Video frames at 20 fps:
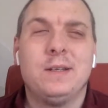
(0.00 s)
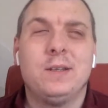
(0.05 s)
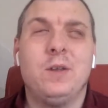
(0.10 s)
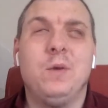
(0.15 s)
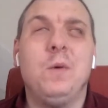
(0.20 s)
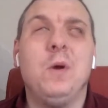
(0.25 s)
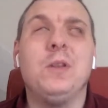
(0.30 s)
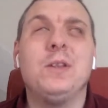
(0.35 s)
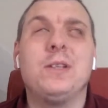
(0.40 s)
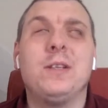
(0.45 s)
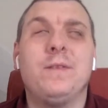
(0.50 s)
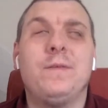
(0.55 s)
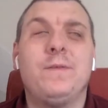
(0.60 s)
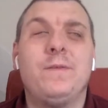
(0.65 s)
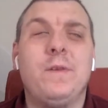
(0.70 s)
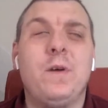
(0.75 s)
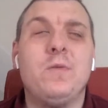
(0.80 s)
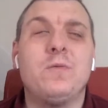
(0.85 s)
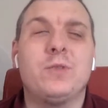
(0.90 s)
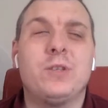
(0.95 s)
the ones at
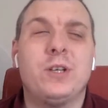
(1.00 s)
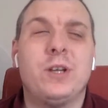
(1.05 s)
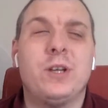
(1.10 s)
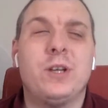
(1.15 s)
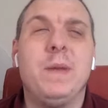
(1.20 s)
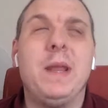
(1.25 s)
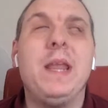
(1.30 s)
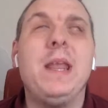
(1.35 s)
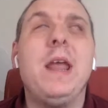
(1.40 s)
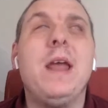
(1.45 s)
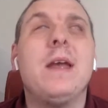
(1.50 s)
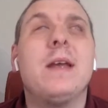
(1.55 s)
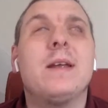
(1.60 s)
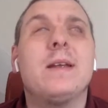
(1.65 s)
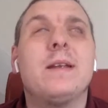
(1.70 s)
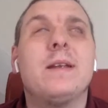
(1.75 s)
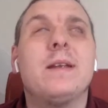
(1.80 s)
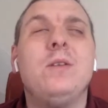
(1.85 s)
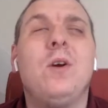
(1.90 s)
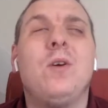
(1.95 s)
fault should be,
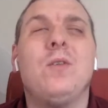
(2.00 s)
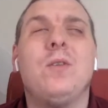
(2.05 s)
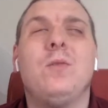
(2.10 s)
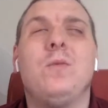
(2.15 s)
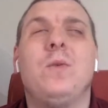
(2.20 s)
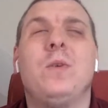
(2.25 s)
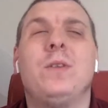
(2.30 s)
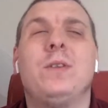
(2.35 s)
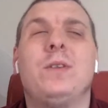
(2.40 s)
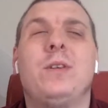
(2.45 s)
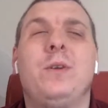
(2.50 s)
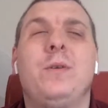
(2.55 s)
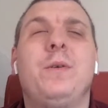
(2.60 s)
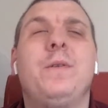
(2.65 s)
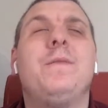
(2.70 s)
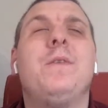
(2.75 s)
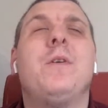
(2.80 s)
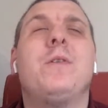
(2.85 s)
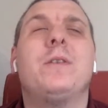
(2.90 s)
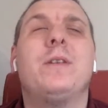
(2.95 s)
yeah, not the ones who
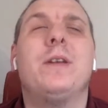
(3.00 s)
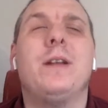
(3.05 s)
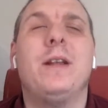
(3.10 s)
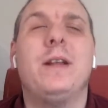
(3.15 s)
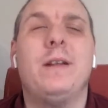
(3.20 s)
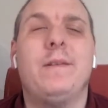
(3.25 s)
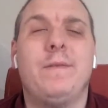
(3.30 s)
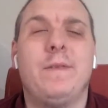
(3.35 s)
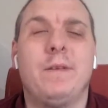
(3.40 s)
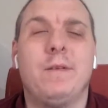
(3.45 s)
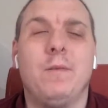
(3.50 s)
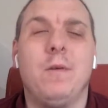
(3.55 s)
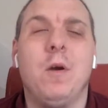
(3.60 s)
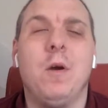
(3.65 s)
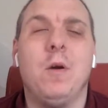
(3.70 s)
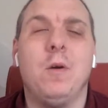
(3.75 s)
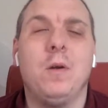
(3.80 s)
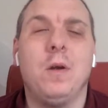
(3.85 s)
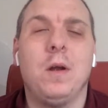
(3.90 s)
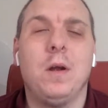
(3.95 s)
have not done anything
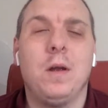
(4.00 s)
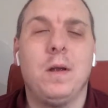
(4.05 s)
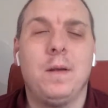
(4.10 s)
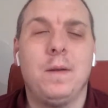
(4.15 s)
wrong.